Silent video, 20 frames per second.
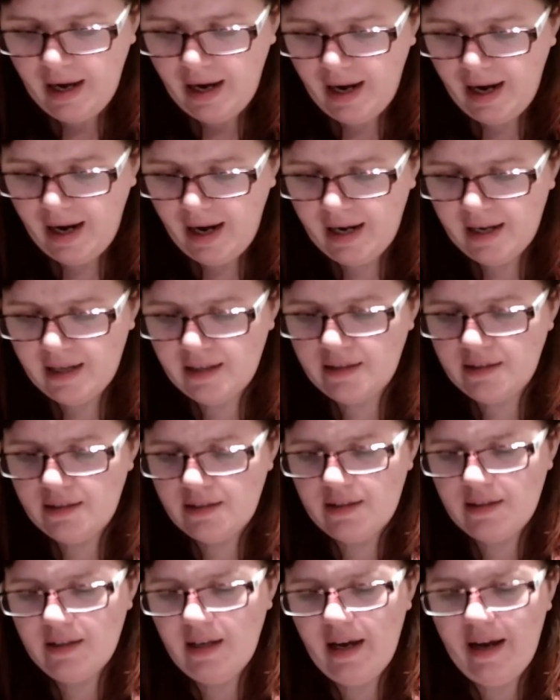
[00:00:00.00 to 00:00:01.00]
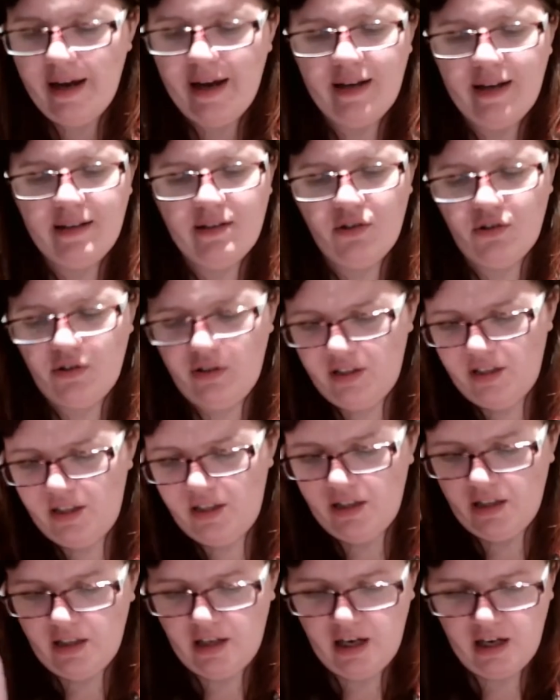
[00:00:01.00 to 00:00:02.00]
And as you'll see
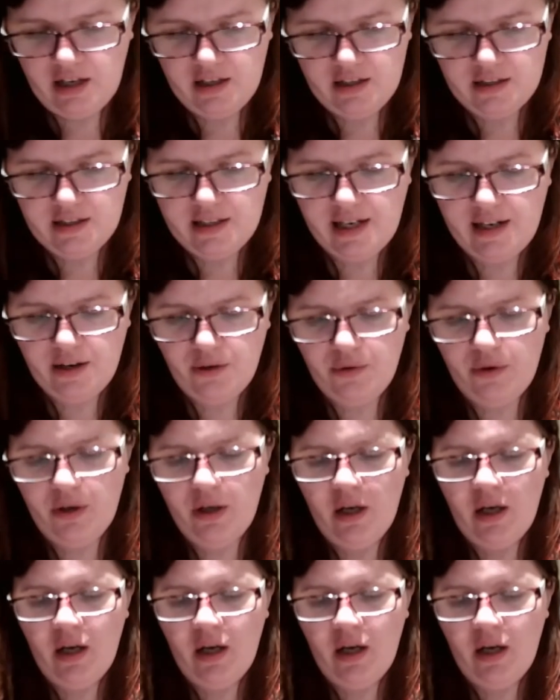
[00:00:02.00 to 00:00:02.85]
in the cut down,